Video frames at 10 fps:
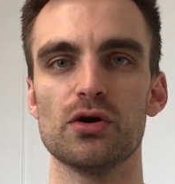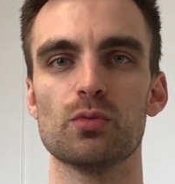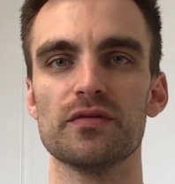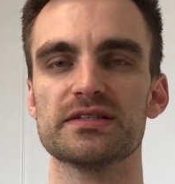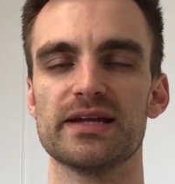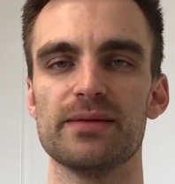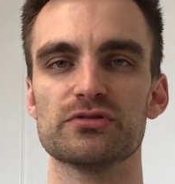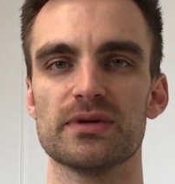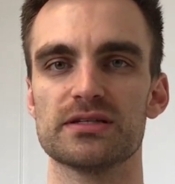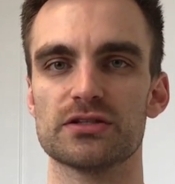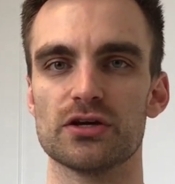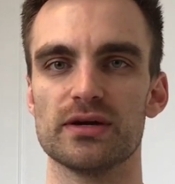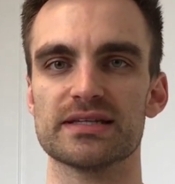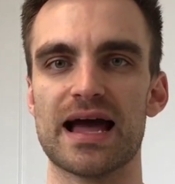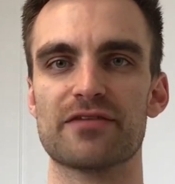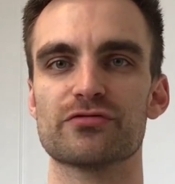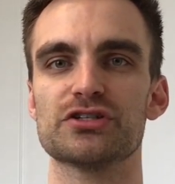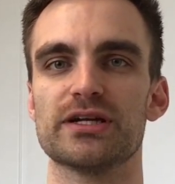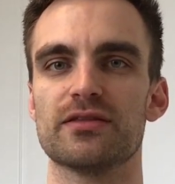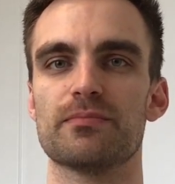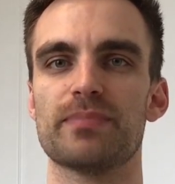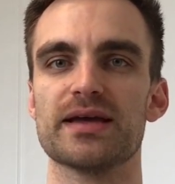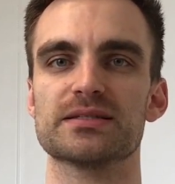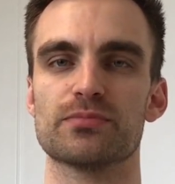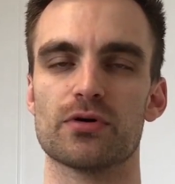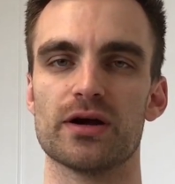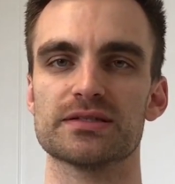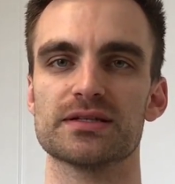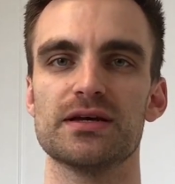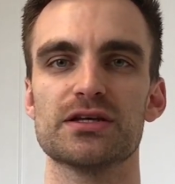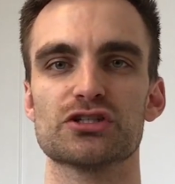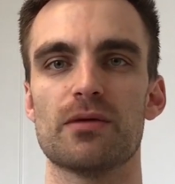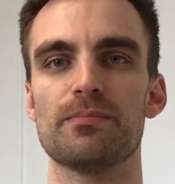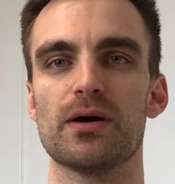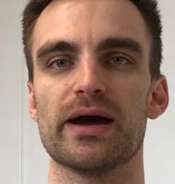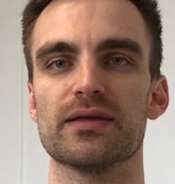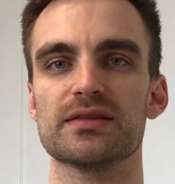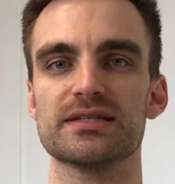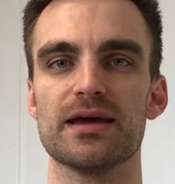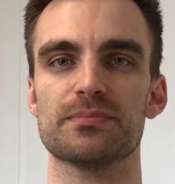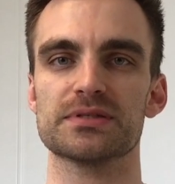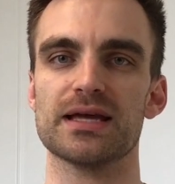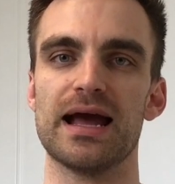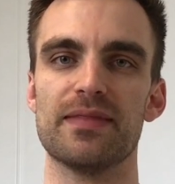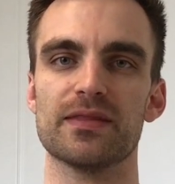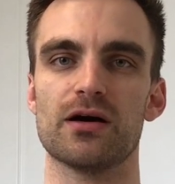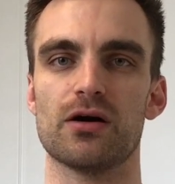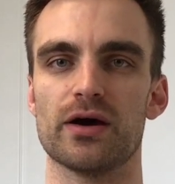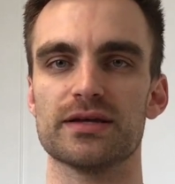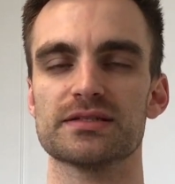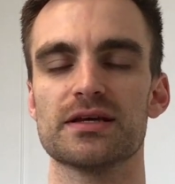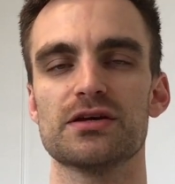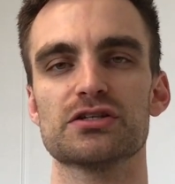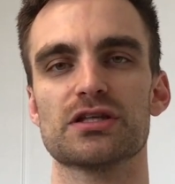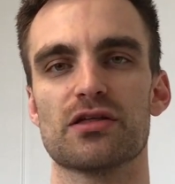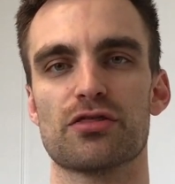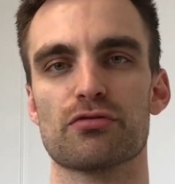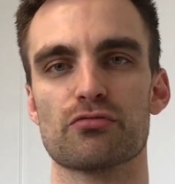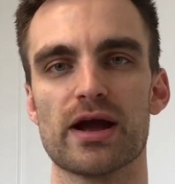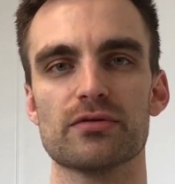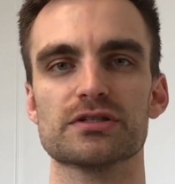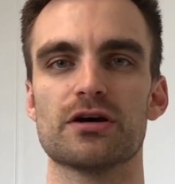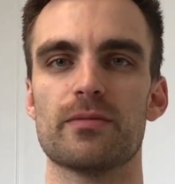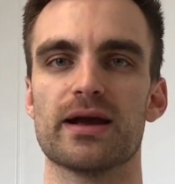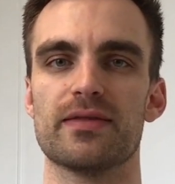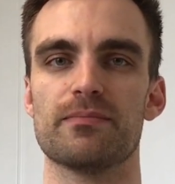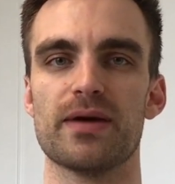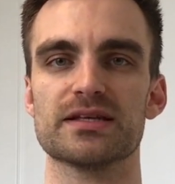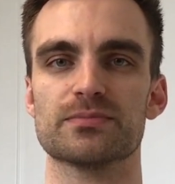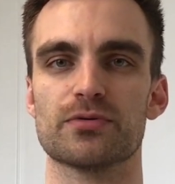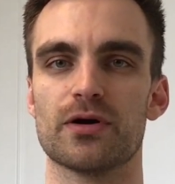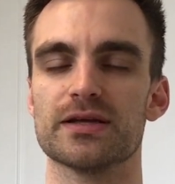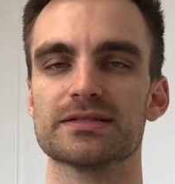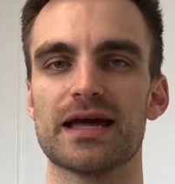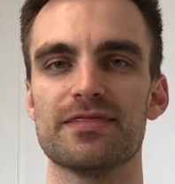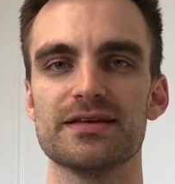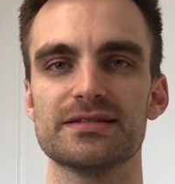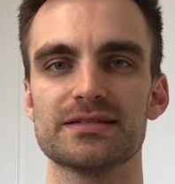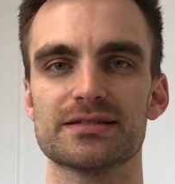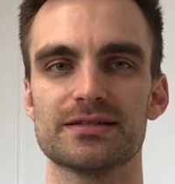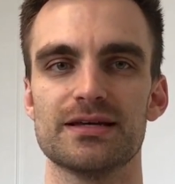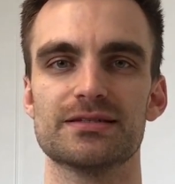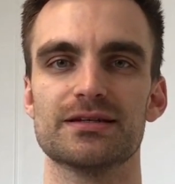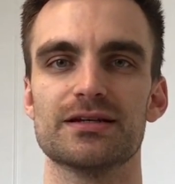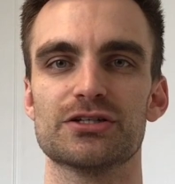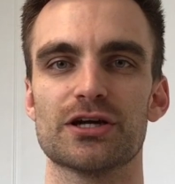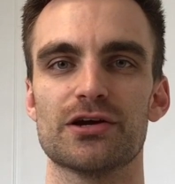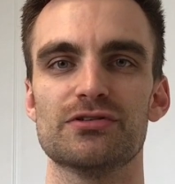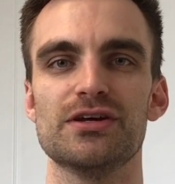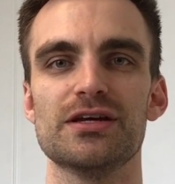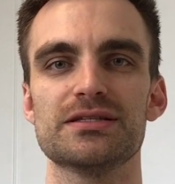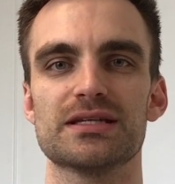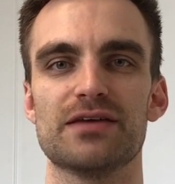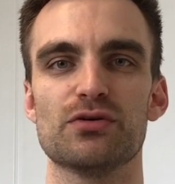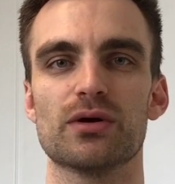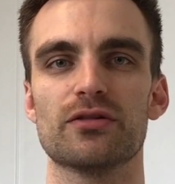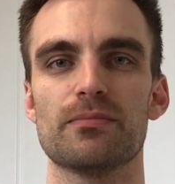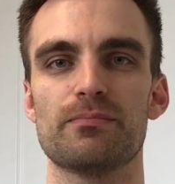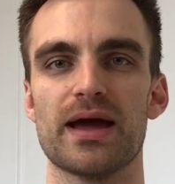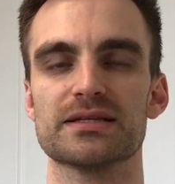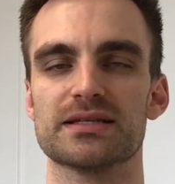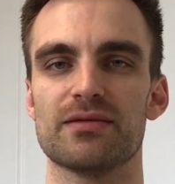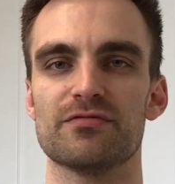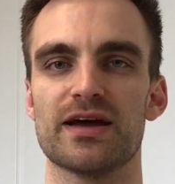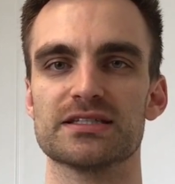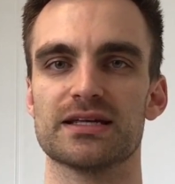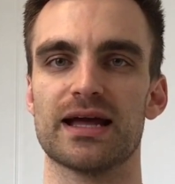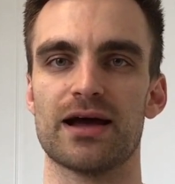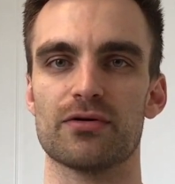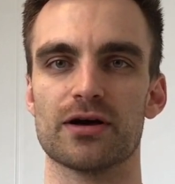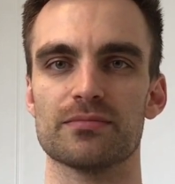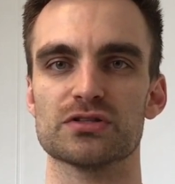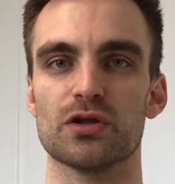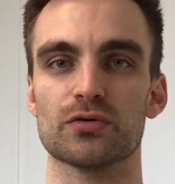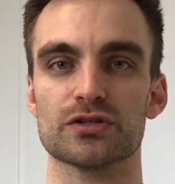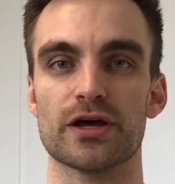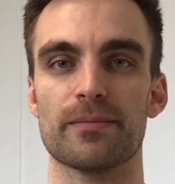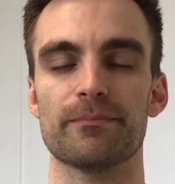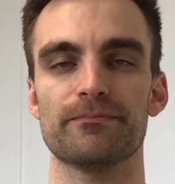What this enables me to do is average in at the best price, so I'm buying the dips and the highs so that throughout time I get the best price, and this is statistically shown to give you one of the best investing outcomes long term.